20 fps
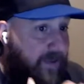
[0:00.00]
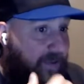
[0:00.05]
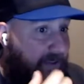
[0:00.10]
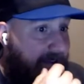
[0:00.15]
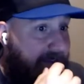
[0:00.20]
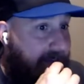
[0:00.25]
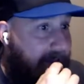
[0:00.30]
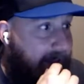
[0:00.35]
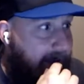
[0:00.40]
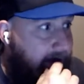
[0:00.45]

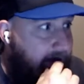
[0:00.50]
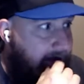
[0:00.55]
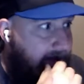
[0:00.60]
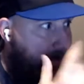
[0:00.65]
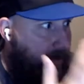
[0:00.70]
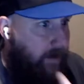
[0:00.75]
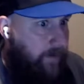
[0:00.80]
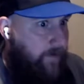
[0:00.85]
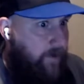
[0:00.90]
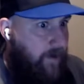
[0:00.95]
like that,
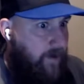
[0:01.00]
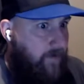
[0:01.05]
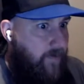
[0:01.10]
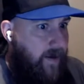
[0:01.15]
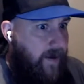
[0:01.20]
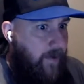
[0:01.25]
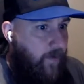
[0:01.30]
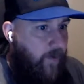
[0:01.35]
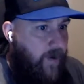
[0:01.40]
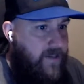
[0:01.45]
they're going to be like, oh my
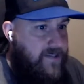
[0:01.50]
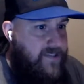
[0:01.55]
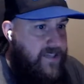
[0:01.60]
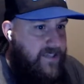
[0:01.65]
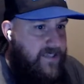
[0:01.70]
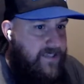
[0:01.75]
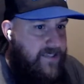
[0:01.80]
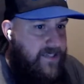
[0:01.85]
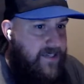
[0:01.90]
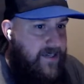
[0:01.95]
God, what is
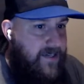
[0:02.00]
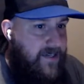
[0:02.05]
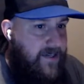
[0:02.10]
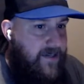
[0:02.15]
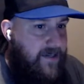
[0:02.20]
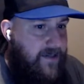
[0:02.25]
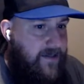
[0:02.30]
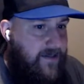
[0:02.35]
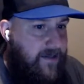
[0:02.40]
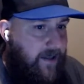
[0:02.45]
this?
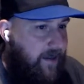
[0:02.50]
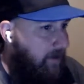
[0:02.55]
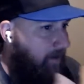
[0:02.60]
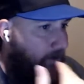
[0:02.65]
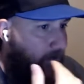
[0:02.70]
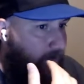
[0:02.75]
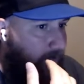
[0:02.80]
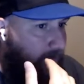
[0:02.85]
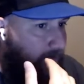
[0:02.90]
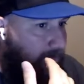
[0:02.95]

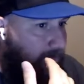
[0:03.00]
And